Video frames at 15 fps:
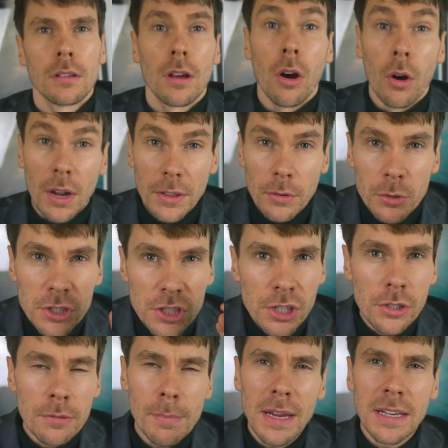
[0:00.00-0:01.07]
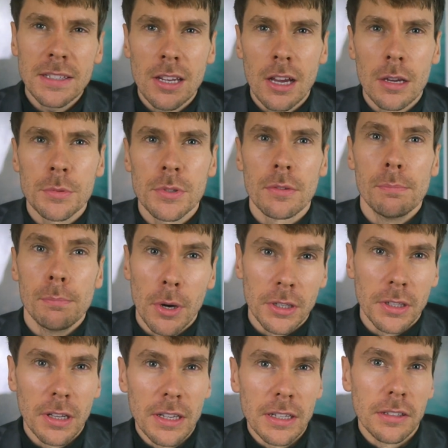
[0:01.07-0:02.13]
Alright, there are two main types of
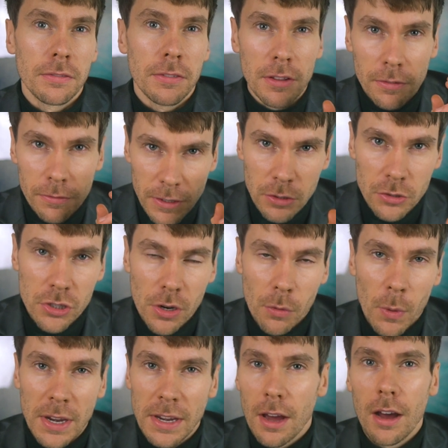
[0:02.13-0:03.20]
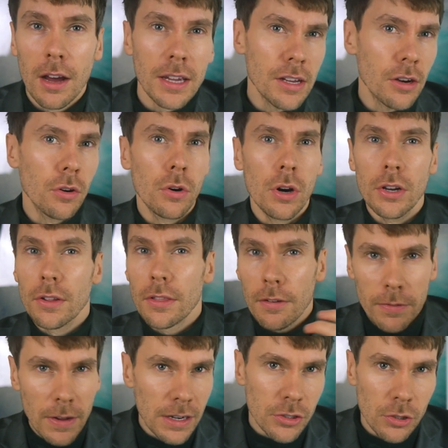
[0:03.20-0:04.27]
modelling for the future when I or another
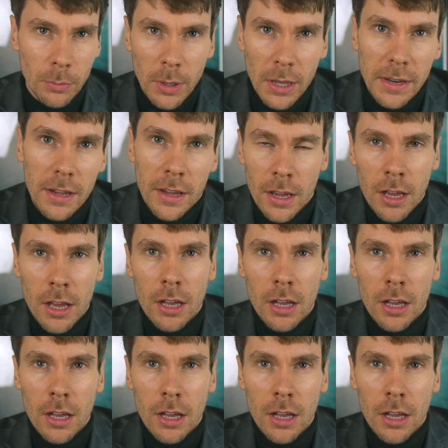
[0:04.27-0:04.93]
financial planner